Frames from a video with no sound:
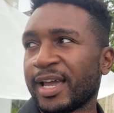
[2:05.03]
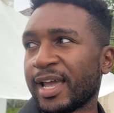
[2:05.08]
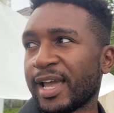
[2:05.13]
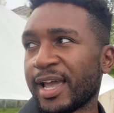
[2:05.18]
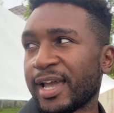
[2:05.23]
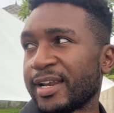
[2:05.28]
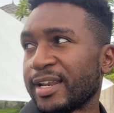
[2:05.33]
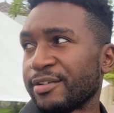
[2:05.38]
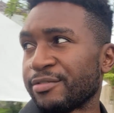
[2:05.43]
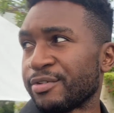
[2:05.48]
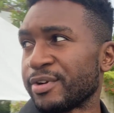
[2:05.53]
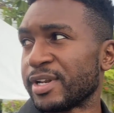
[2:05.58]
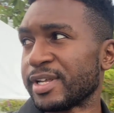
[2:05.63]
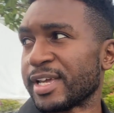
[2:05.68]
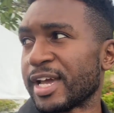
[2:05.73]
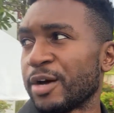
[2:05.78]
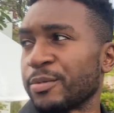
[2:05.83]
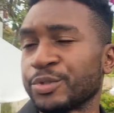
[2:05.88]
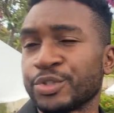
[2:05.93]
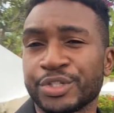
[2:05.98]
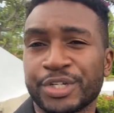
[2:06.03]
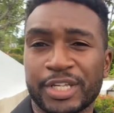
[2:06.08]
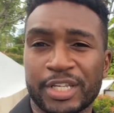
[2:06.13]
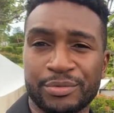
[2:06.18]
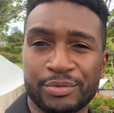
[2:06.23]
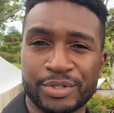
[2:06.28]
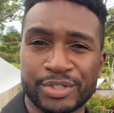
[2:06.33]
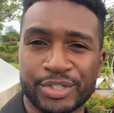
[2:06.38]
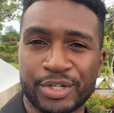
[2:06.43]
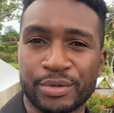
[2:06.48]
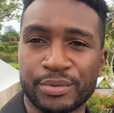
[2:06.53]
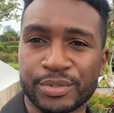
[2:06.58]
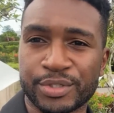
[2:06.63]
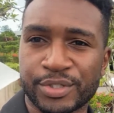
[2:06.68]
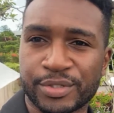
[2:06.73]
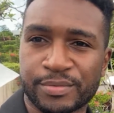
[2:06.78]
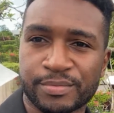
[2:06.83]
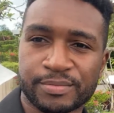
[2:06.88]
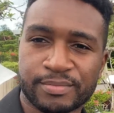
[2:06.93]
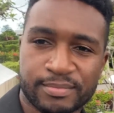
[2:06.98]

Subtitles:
and it really helps you get the results.